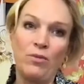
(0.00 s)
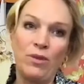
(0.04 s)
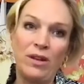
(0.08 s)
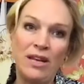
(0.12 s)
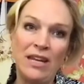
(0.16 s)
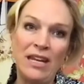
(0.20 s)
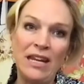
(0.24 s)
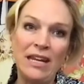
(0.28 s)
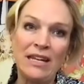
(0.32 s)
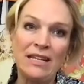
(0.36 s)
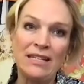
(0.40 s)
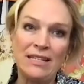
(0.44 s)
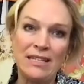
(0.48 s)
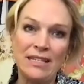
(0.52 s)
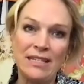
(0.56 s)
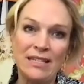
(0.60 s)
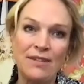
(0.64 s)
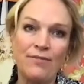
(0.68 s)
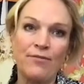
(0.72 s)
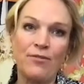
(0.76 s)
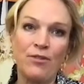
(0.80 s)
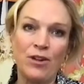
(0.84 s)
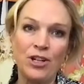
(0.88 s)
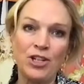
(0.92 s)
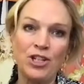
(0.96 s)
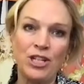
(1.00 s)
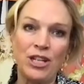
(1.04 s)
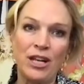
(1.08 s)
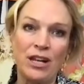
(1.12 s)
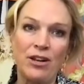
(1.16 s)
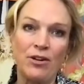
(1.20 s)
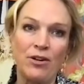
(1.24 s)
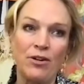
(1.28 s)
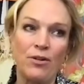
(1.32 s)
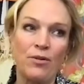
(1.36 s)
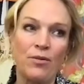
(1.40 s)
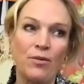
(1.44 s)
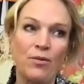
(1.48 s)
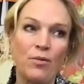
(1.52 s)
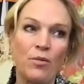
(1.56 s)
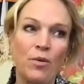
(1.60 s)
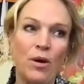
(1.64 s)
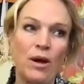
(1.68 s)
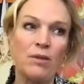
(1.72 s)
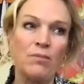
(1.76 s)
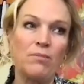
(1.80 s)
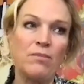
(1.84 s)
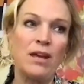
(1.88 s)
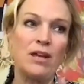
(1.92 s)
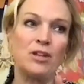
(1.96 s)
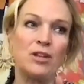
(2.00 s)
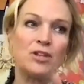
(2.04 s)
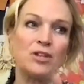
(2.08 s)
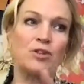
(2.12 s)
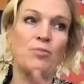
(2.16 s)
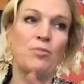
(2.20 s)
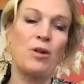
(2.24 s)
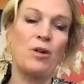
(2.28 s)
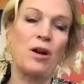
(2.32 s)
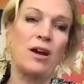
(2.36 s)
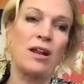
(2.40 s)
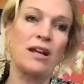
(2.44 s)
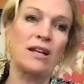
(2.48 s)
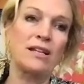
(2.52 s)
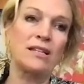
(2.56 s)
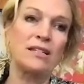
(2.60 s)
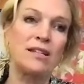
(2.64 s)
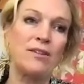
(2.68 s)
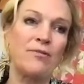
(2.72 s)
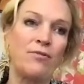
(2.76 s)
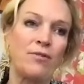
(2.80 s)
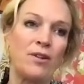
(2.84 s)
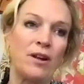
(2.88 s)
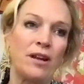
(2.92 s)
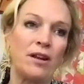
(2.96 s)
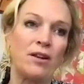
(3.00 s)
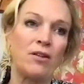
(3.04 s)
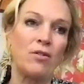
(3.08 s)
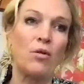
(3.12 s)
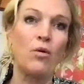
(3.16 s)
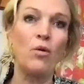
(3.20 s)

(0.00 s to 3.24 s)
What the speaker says: would need is a differentiator. What makes your product different?